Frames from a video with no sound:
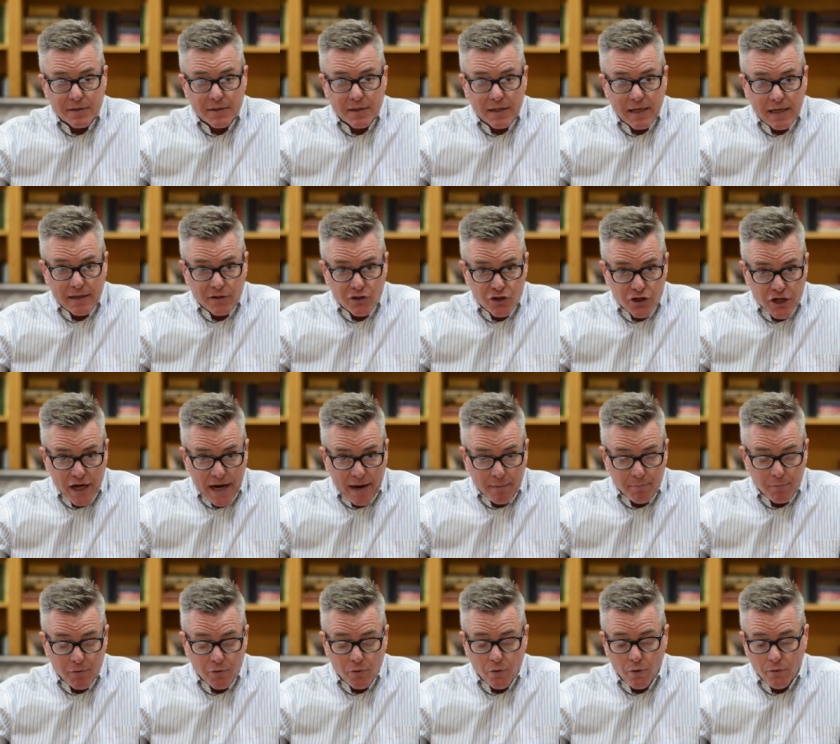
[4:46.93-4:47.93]
the next
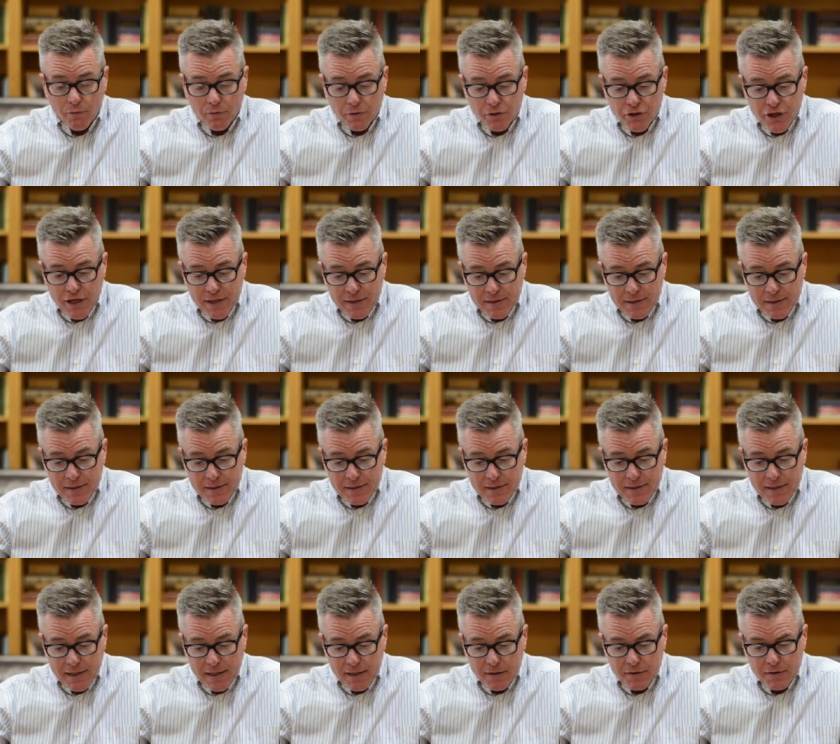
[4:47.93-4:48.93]
chapter over, Genesis
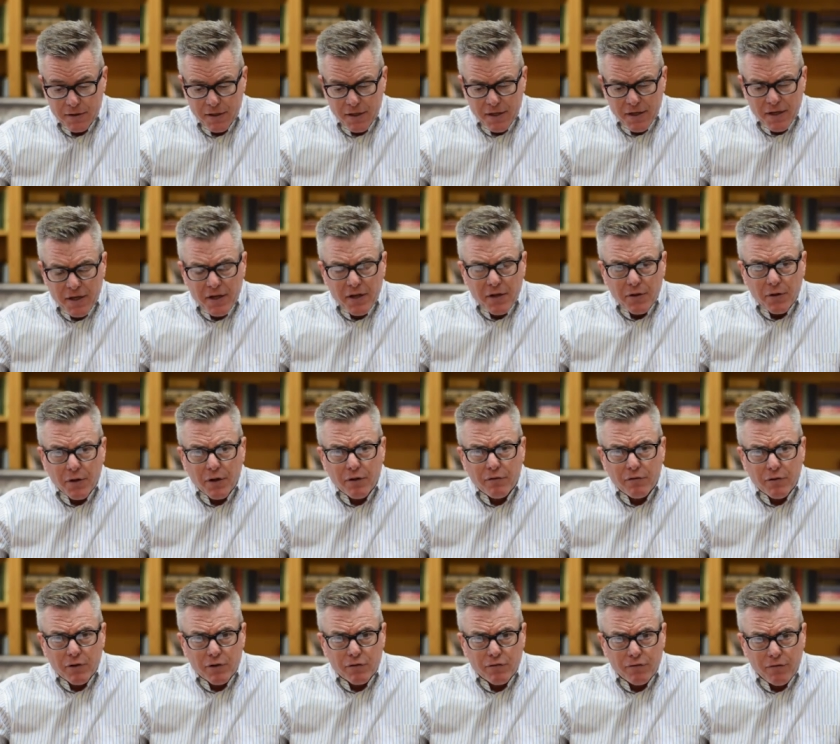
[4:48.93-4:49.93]
6, look at
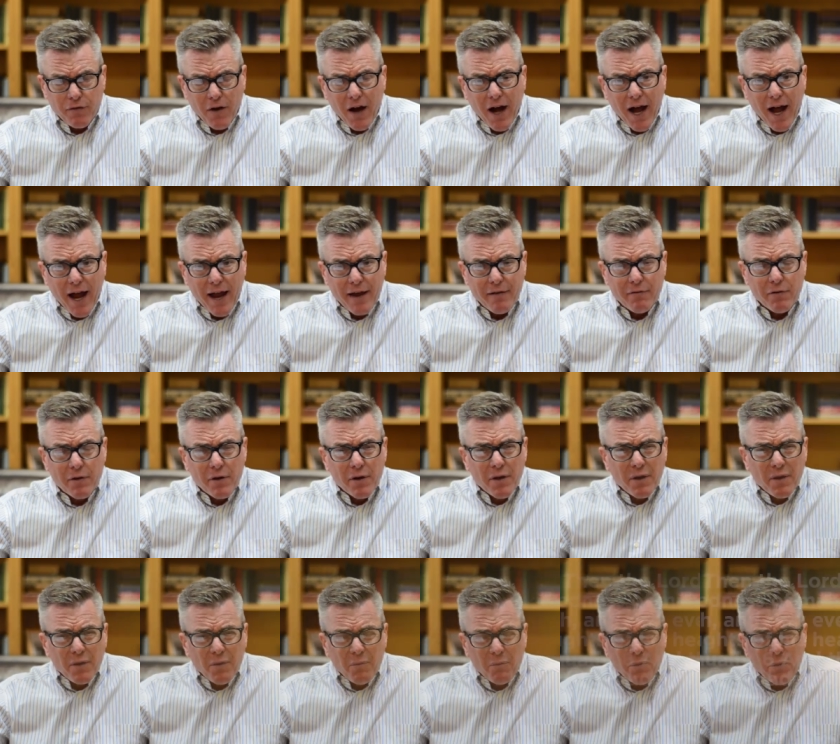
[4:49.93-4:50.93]
verse 5.
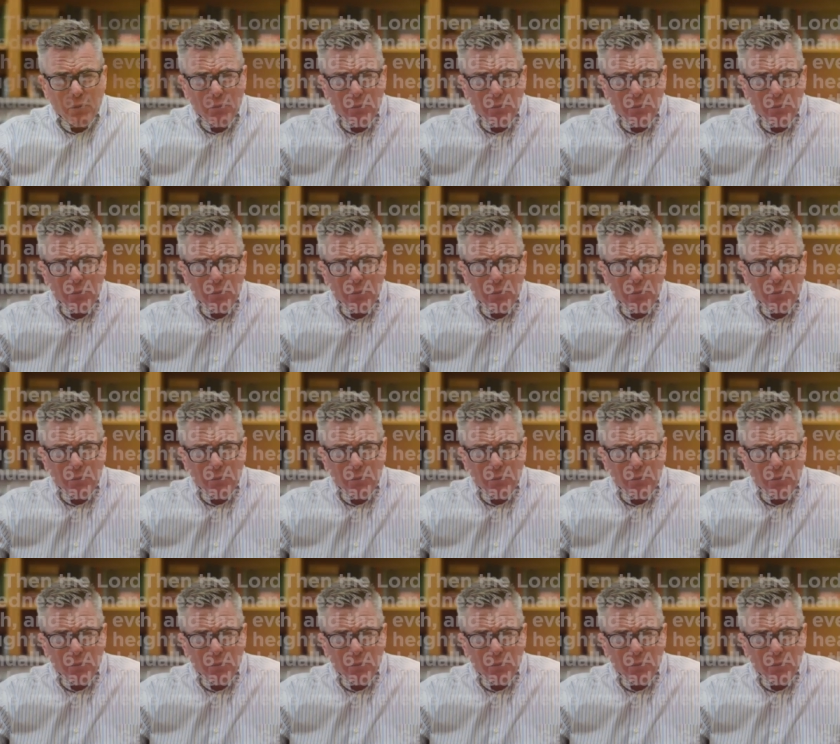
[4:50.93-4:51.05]
We're,